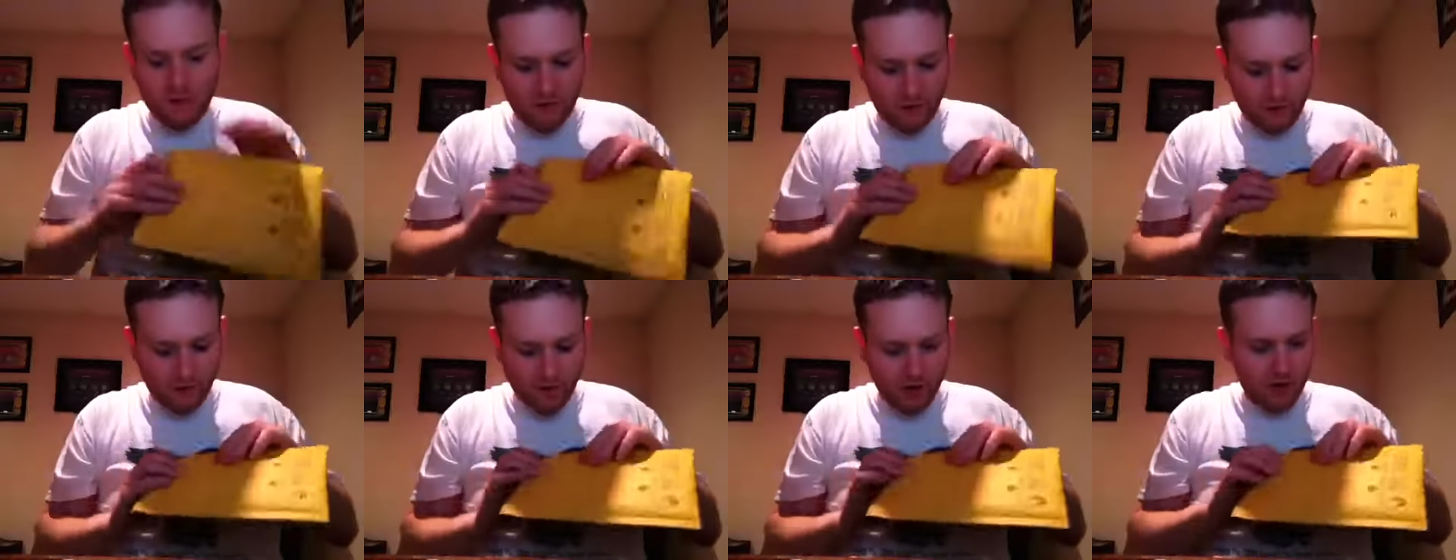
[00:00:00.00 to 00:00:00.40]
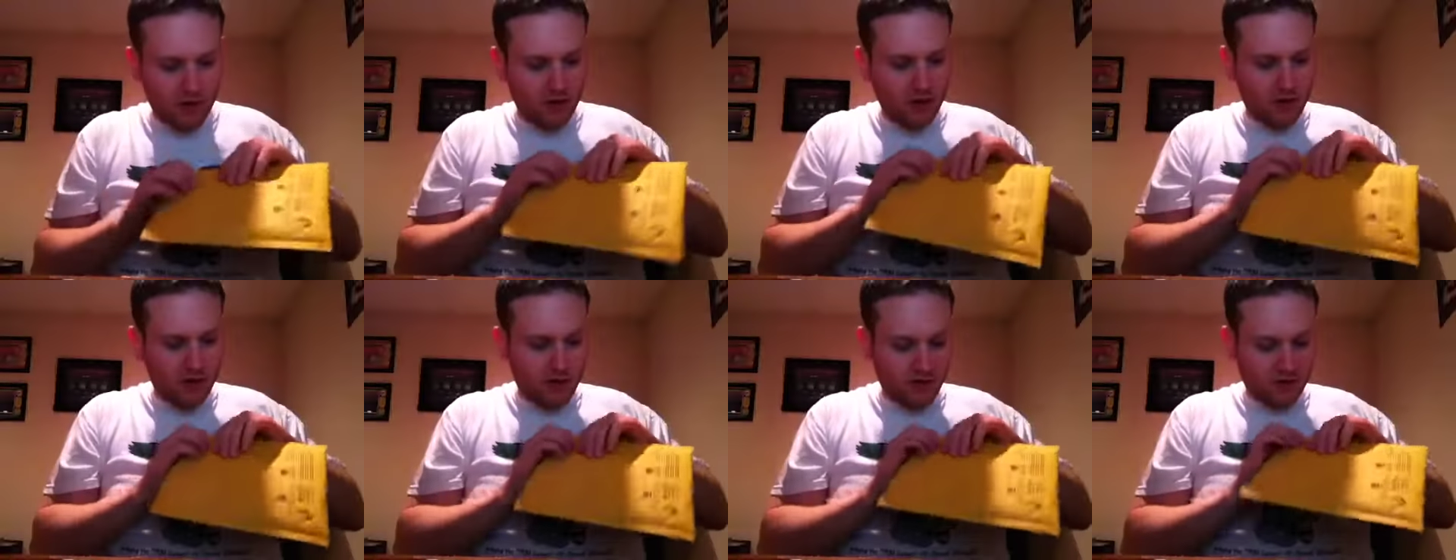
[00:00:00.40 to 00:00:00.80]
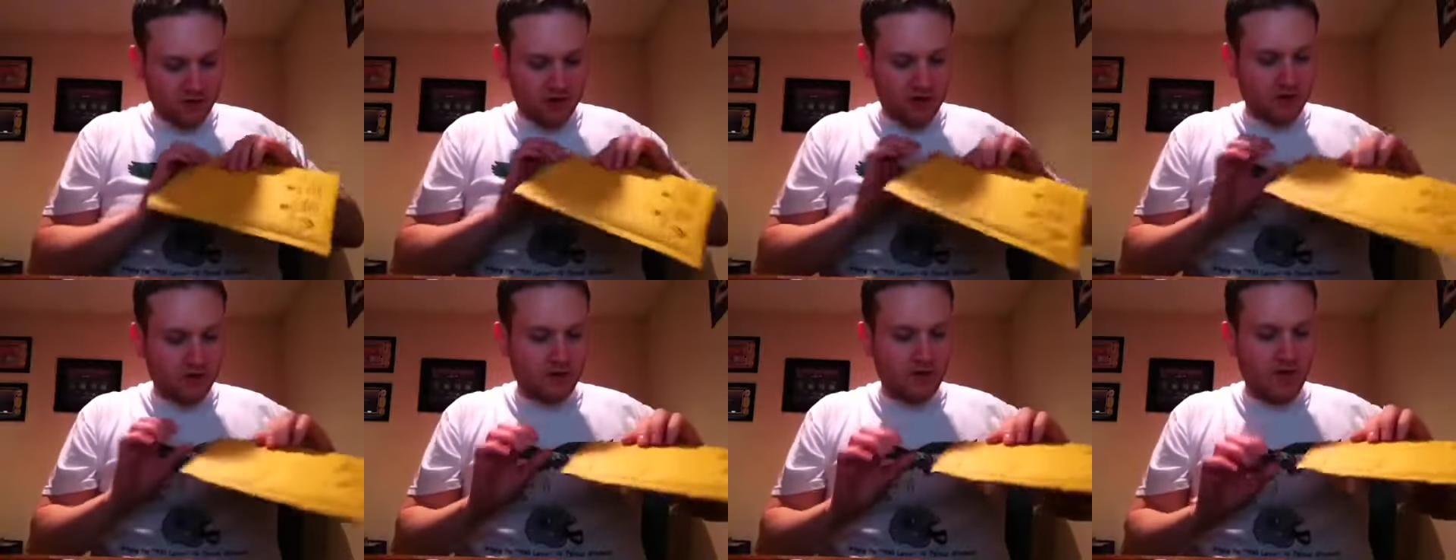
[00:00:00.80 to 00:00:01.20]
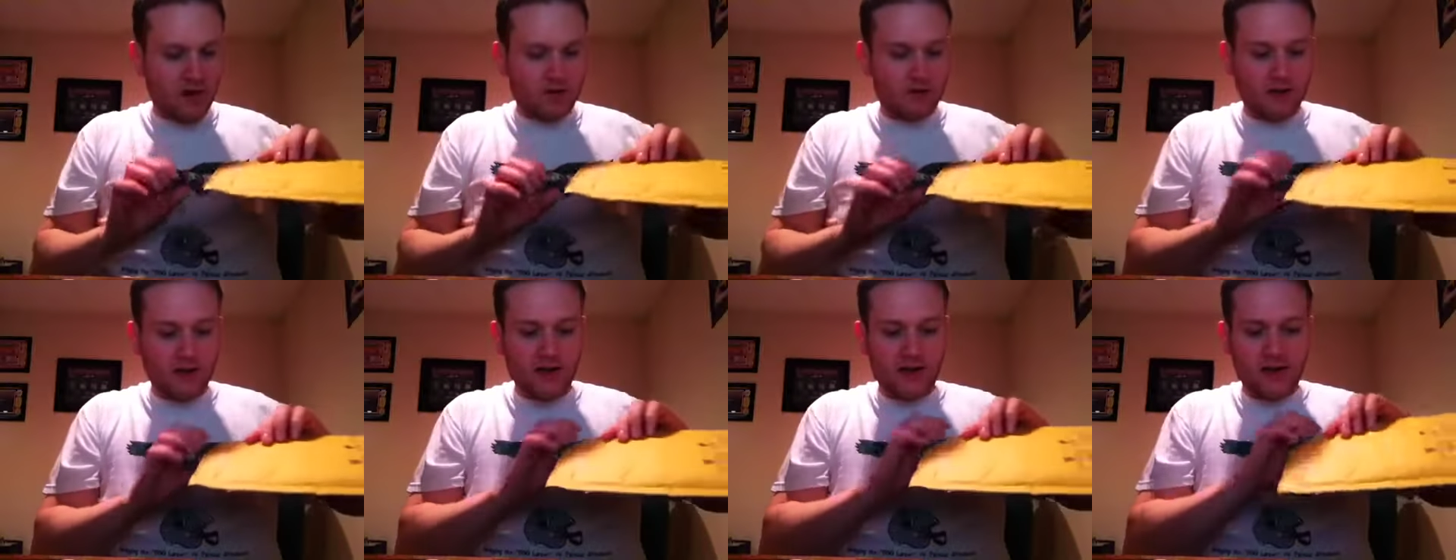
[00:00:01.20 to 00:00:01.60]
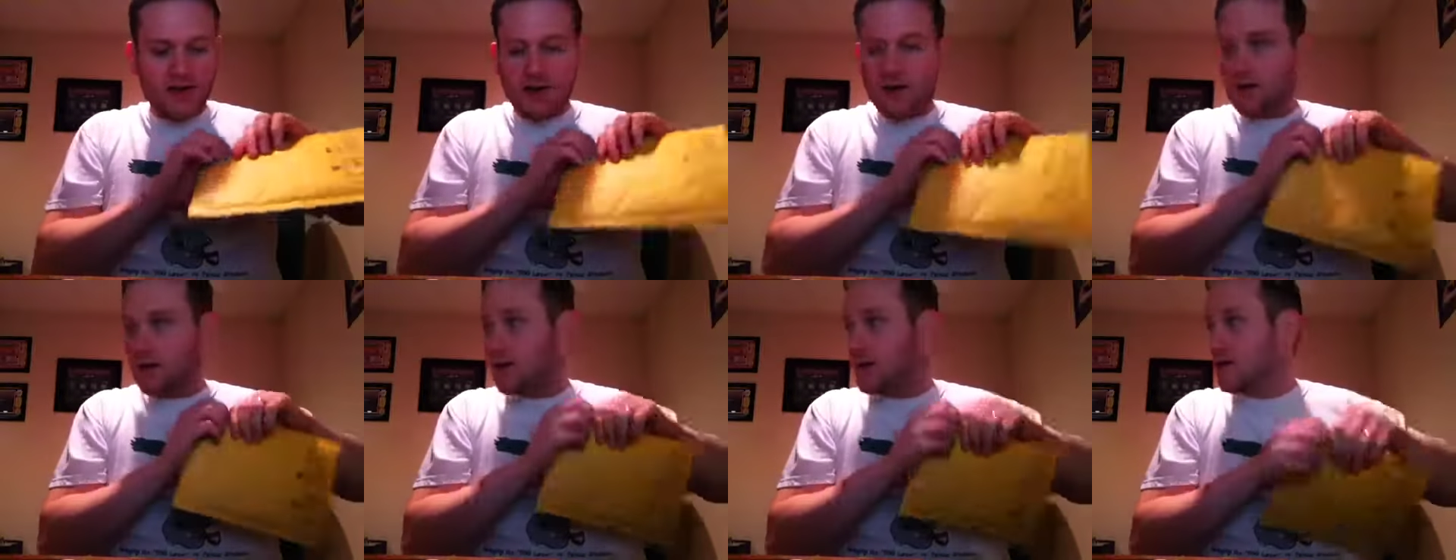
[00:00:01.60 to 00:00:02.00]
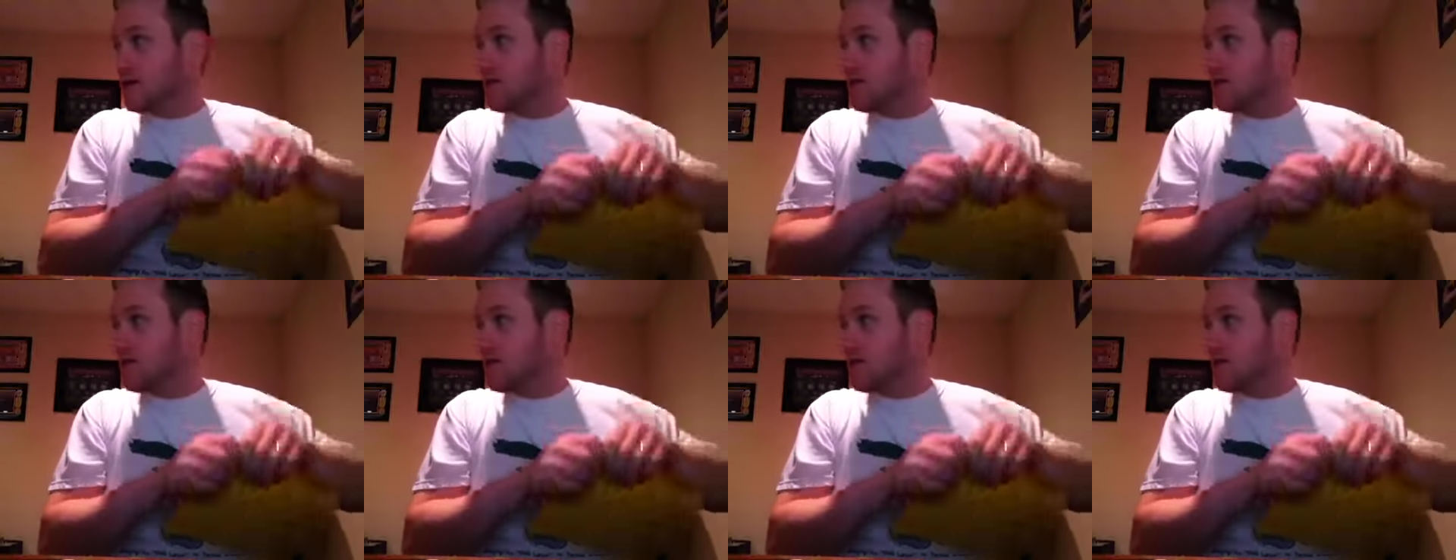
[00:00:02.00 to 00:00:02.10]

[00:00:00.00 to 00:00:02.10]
So I'll show you guys what I got.